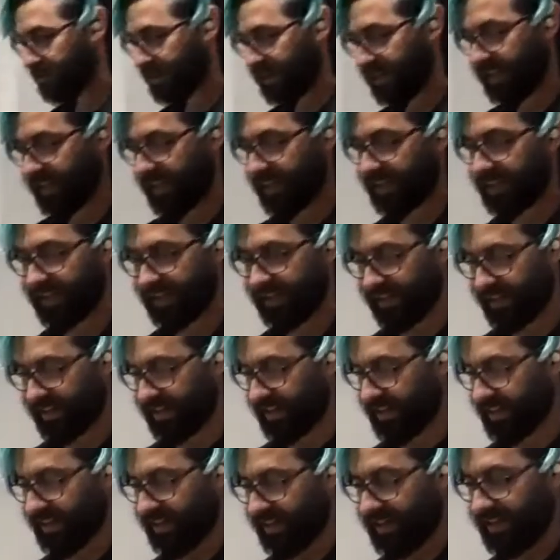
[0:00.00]
repeating.
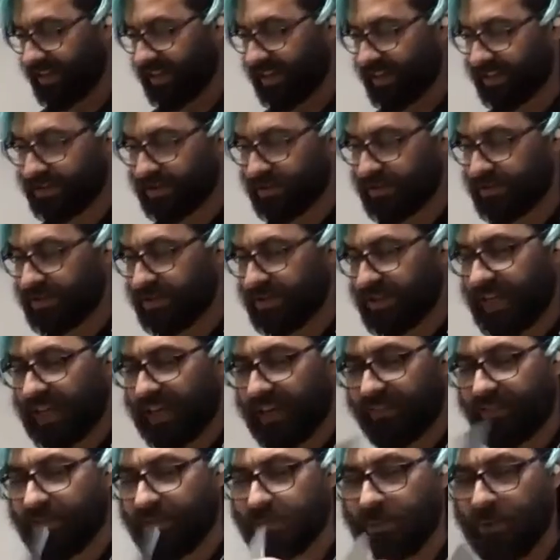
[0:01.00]
As soon as you
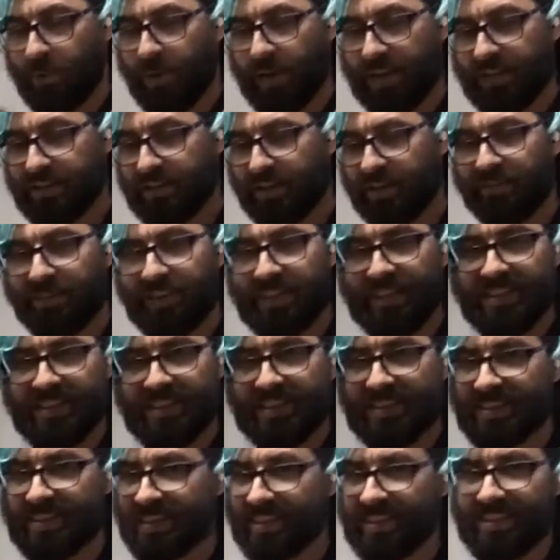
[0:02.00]
take it from a wet
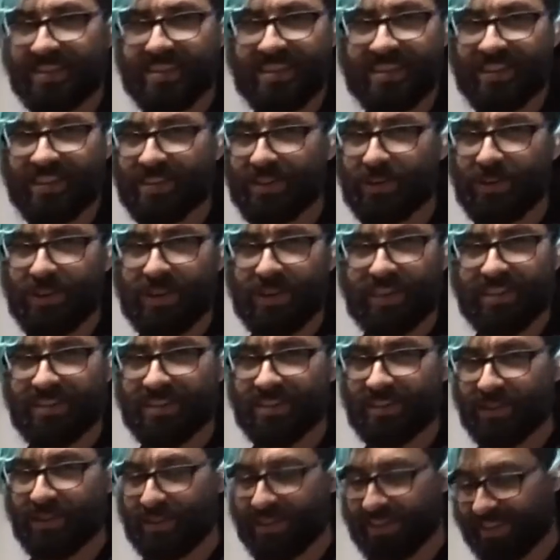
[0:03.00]
surface, oil,
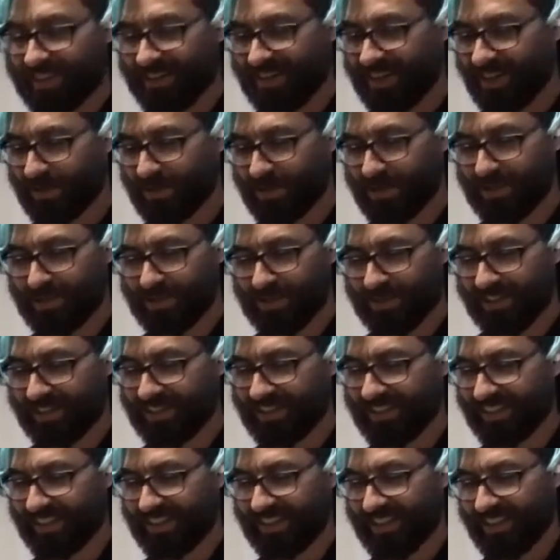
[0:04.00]
always oil.